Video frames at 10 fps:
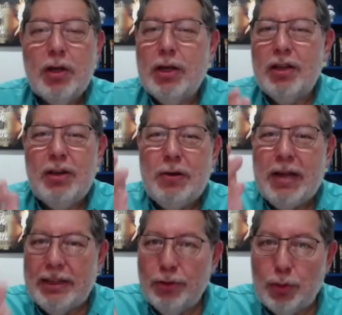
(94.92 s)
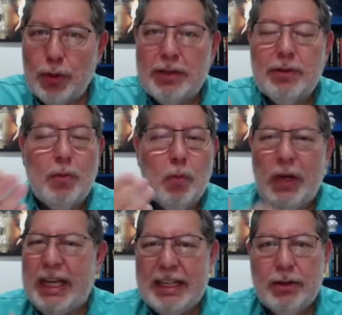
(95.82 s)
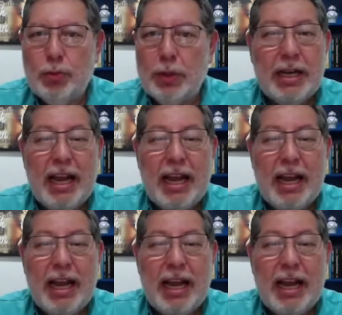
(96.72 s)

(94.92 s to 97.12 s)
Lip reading: You can do it, we can do it,